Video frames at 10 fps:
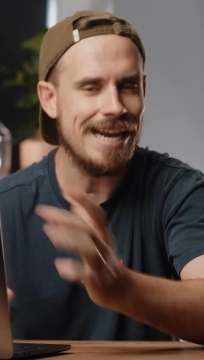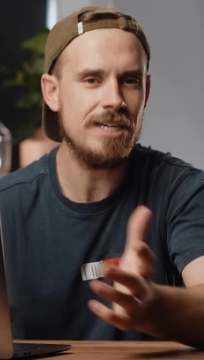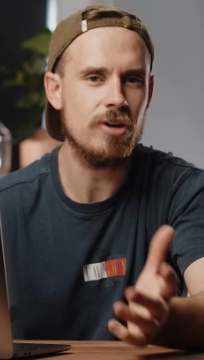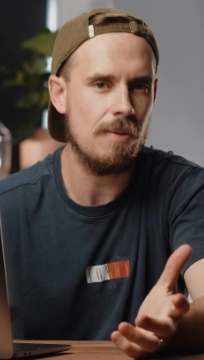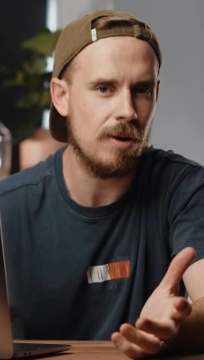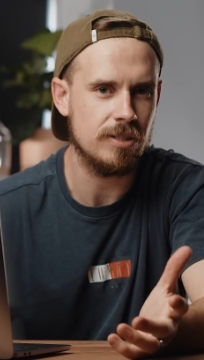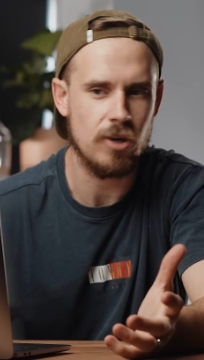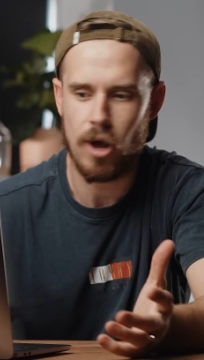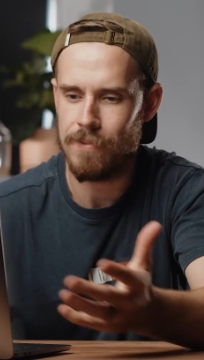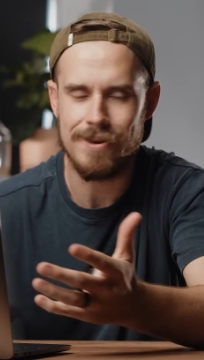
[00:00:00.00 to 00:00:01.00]
anytime I
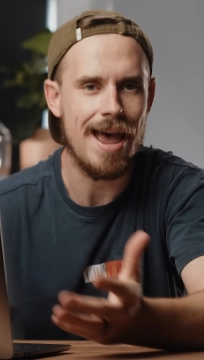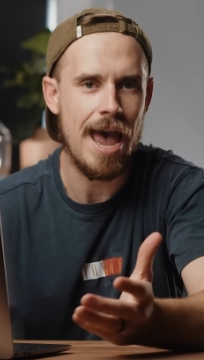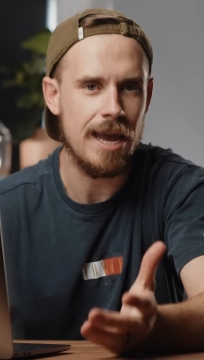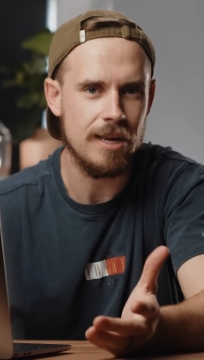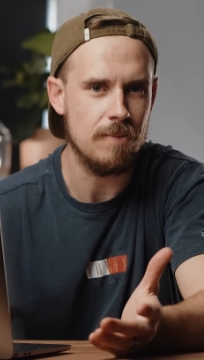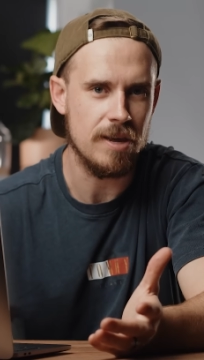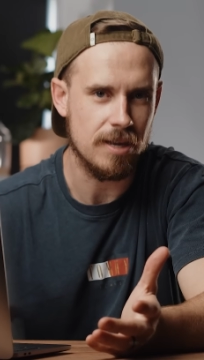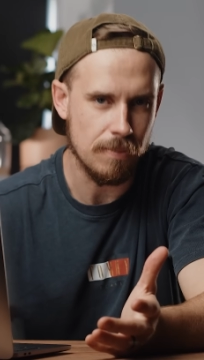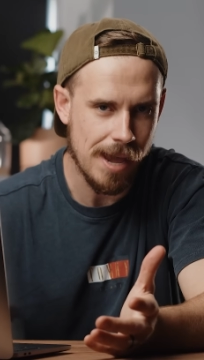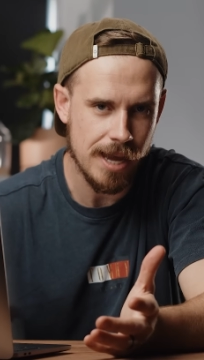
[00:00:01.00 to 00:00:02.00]
type an
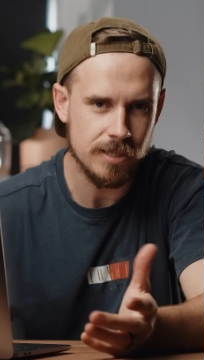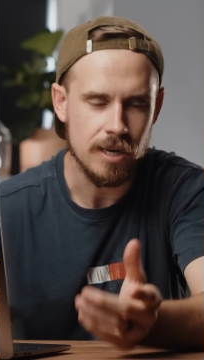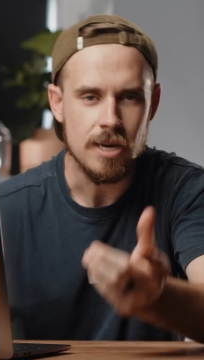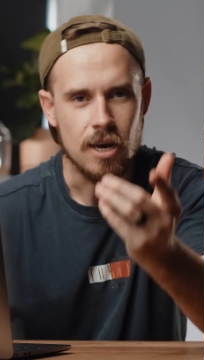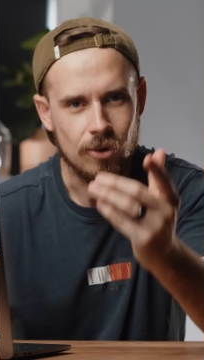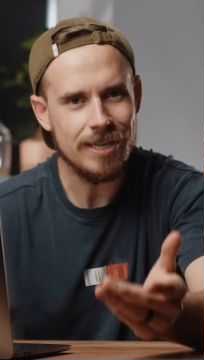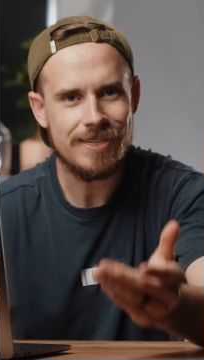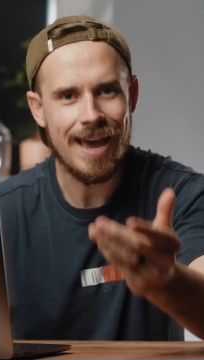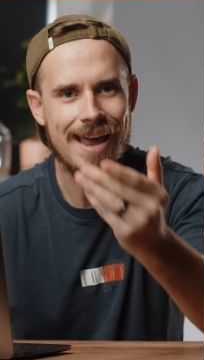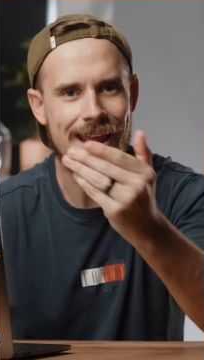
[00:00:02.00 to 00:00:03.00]
ADB command, I'll
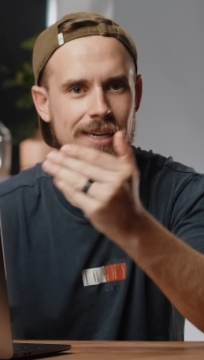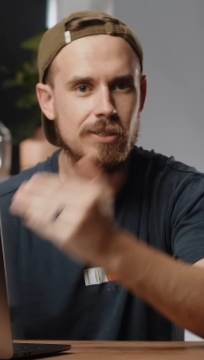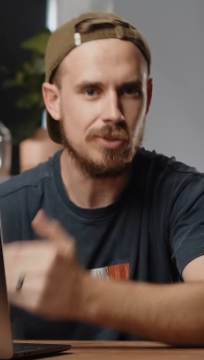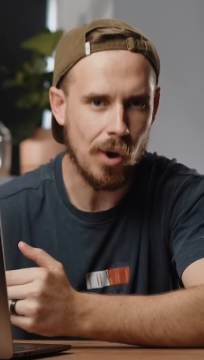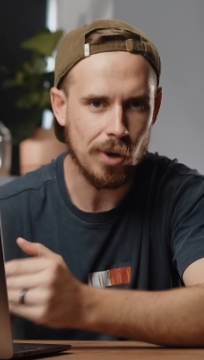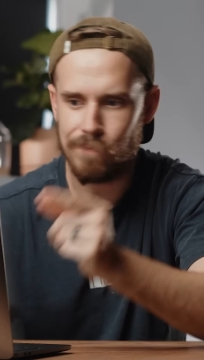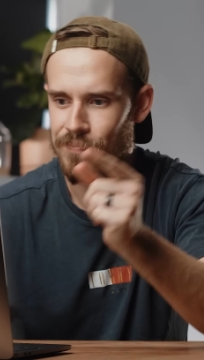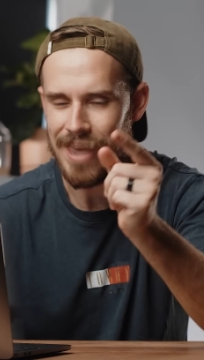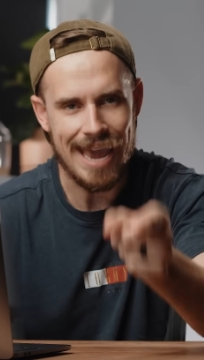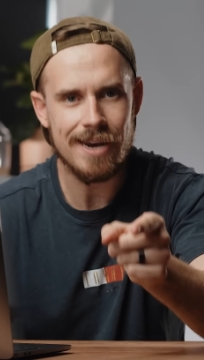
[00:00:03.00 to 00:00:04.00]
need to add a dot
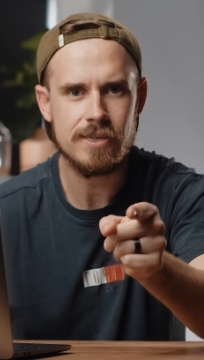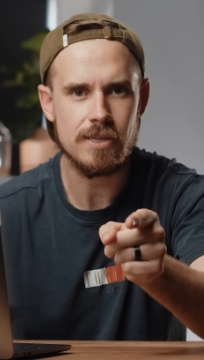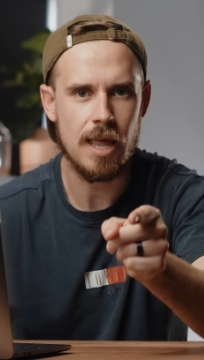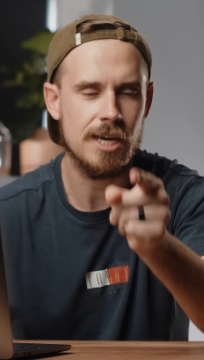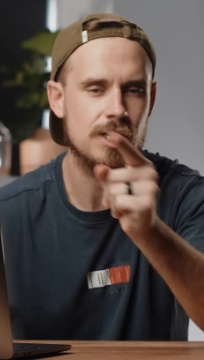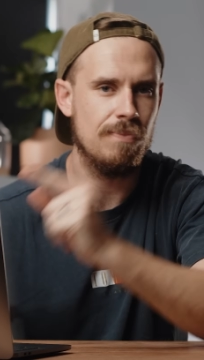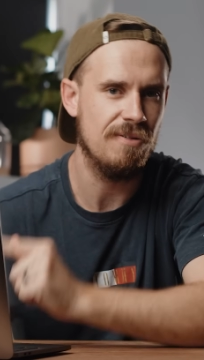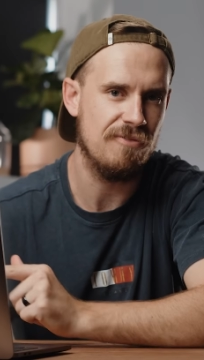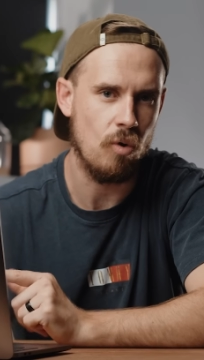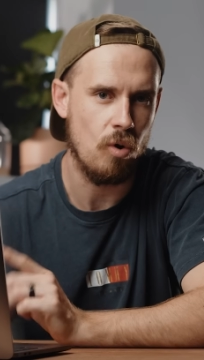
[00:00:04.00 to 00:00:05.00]
and a slash
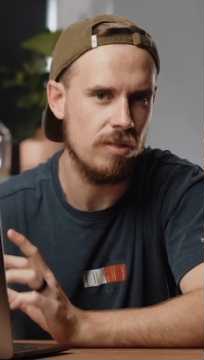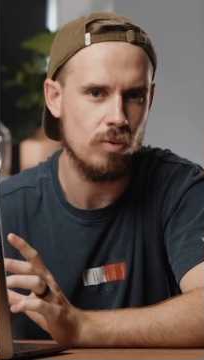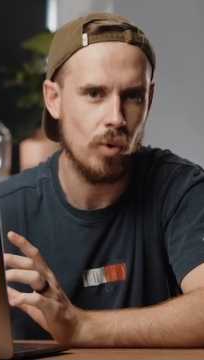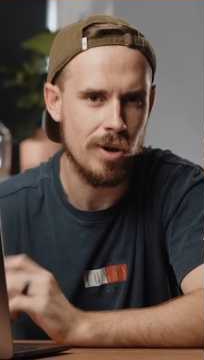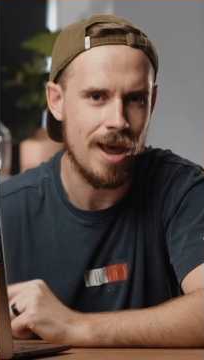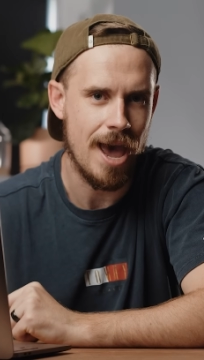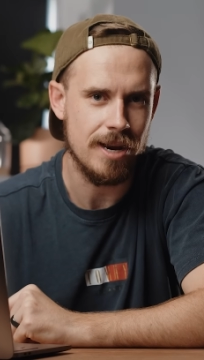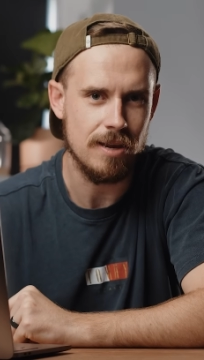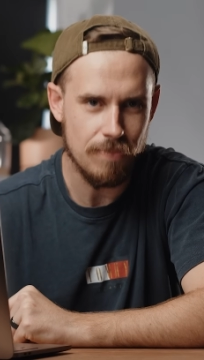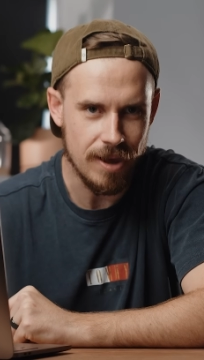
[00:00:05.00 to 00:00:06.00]
before the word
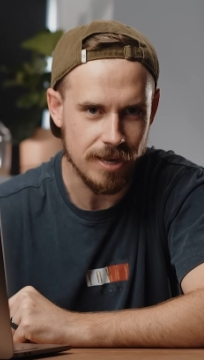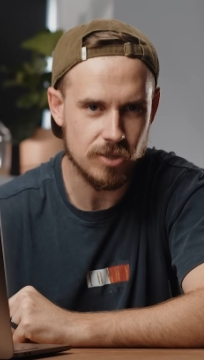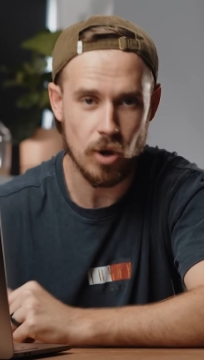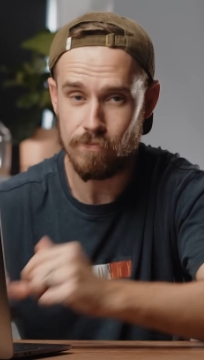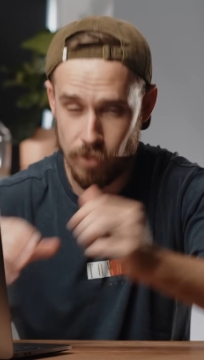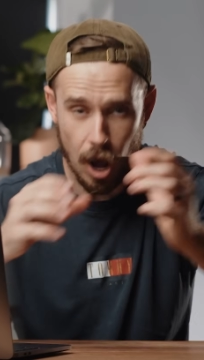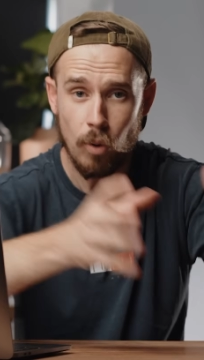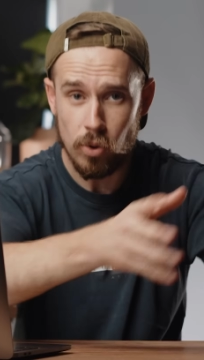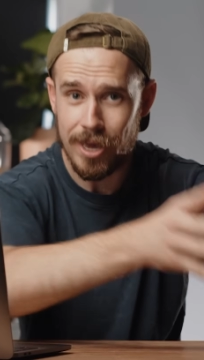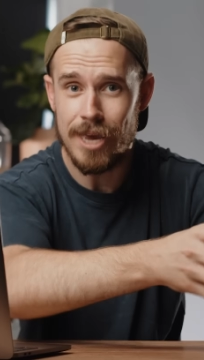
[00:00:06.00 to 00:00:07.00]
ADB. So I
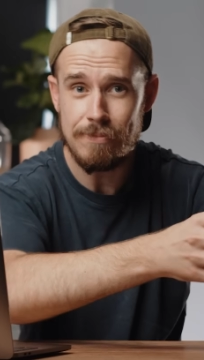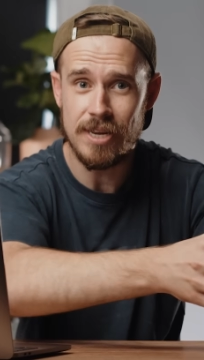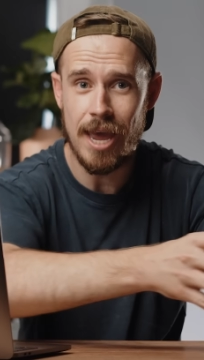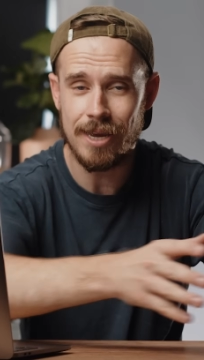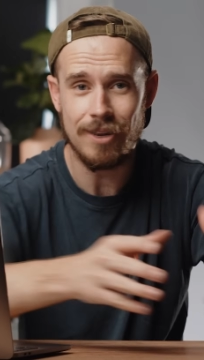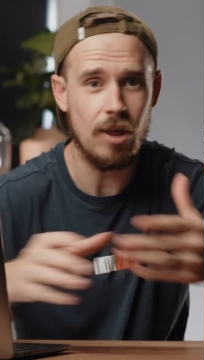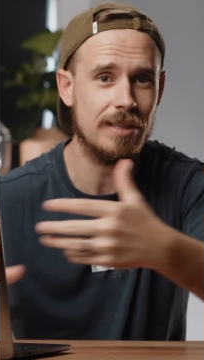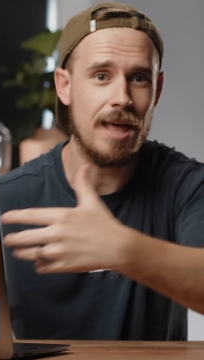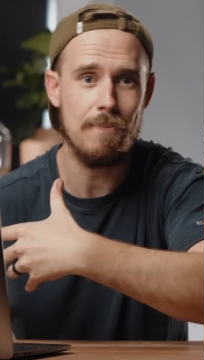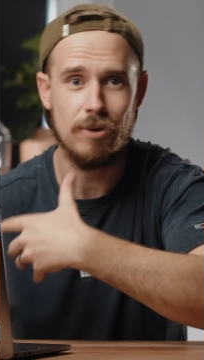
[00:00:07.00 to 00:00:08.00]
will keep saying it
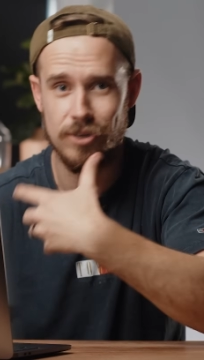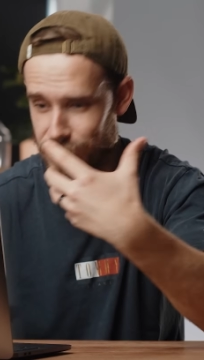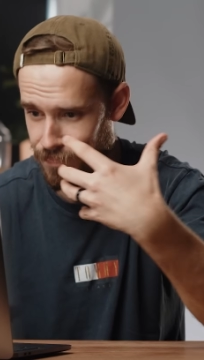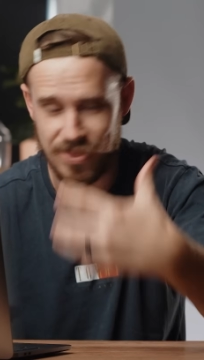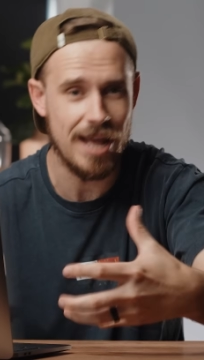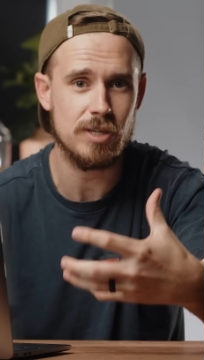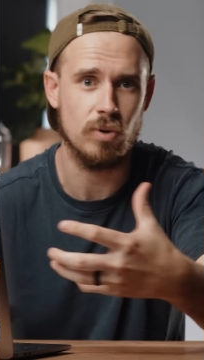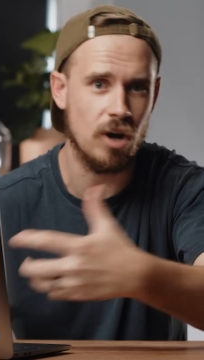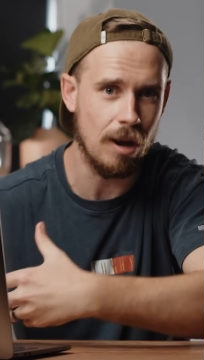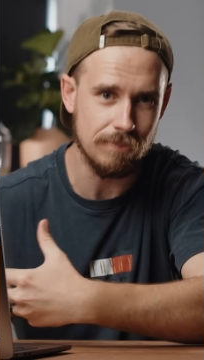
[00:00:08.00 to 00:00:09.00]
like that because that's
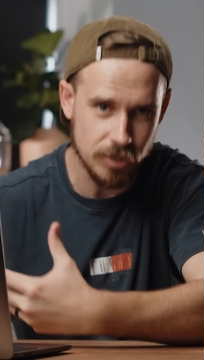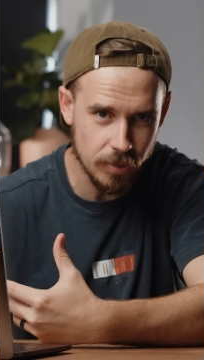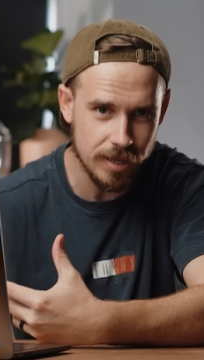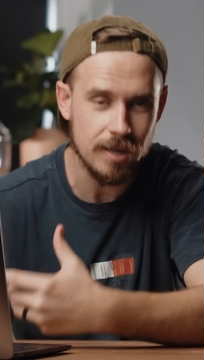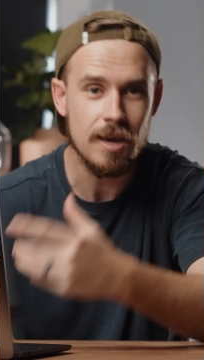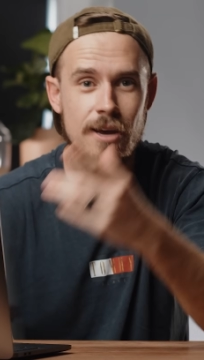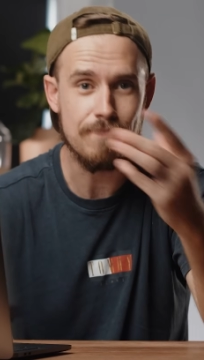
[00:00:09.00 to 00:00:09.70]
what I'm doing.